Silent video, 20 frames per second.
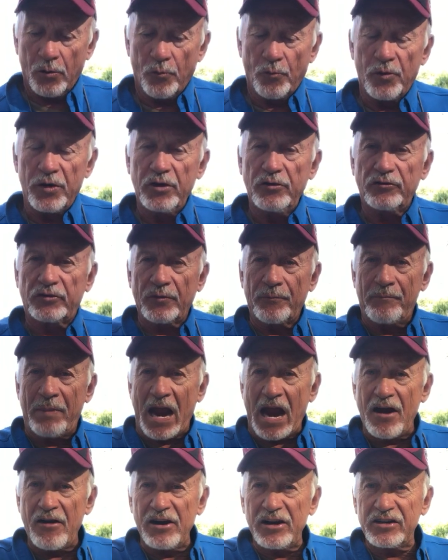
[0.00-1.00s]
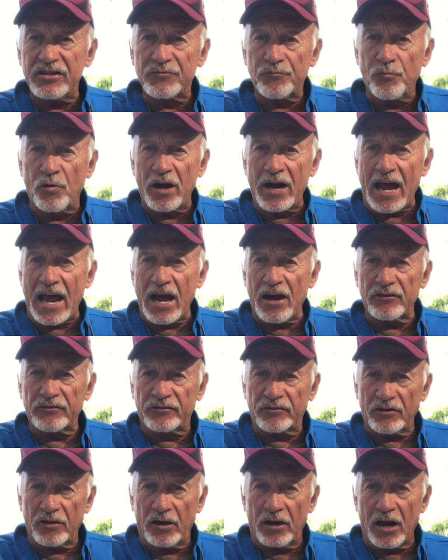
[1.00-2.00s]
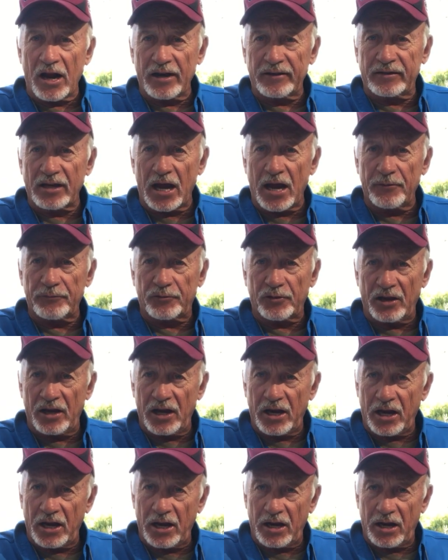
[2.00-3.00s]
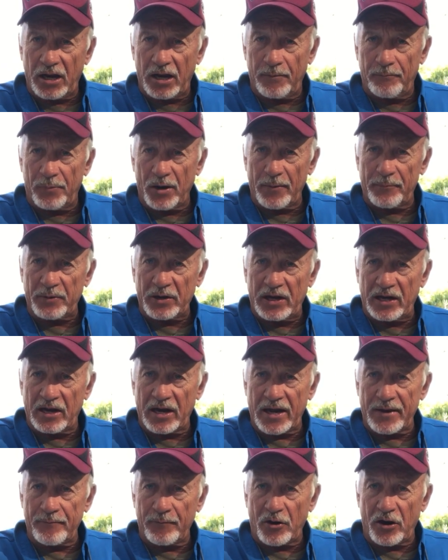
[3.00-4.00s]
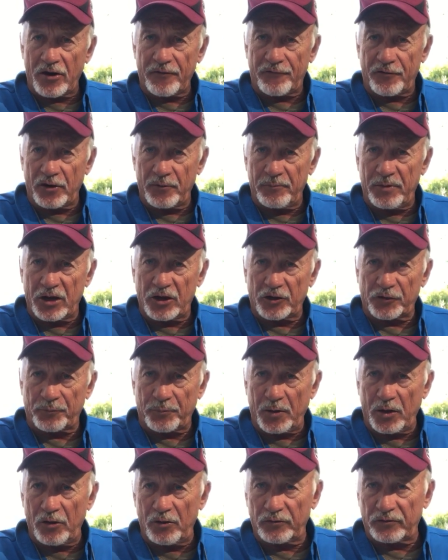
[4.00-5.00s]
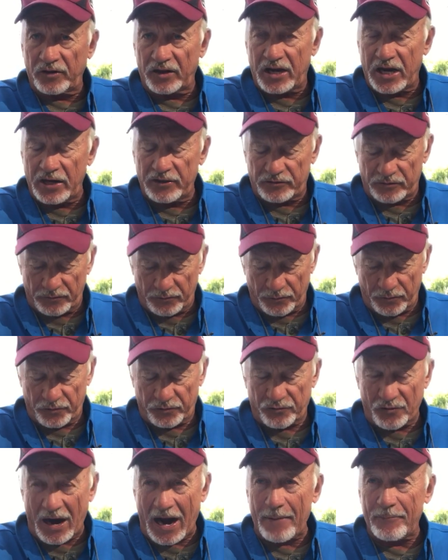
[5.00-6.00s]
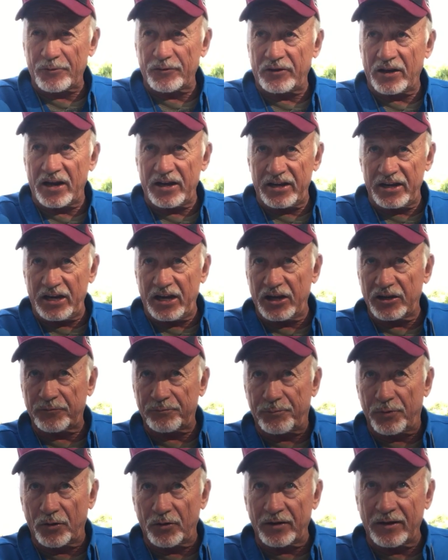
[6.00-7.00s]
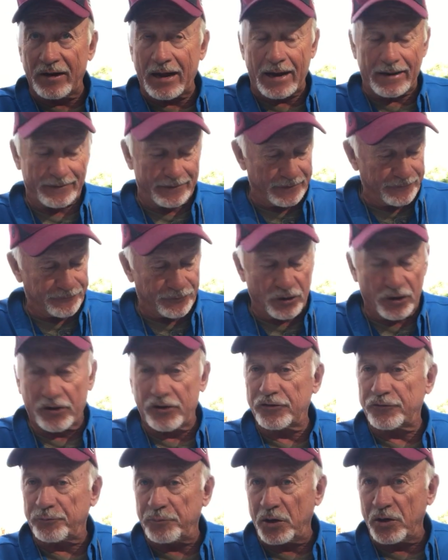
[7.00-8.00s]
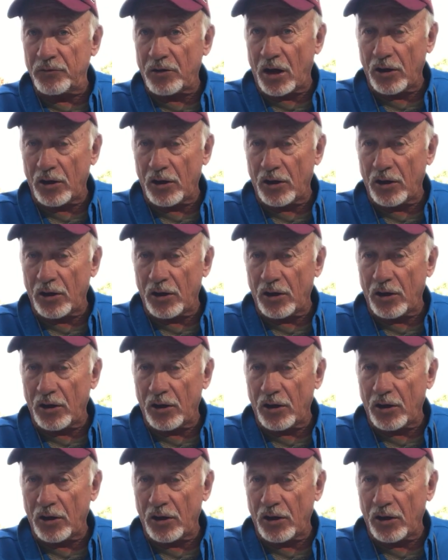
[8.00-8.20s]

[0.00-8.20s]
We use the berries, 1 ounce, a lot of times and bumping in Lake Murray for the bigger spoons and catching stripers. They'll hit it, pulling like the Flutter Spoon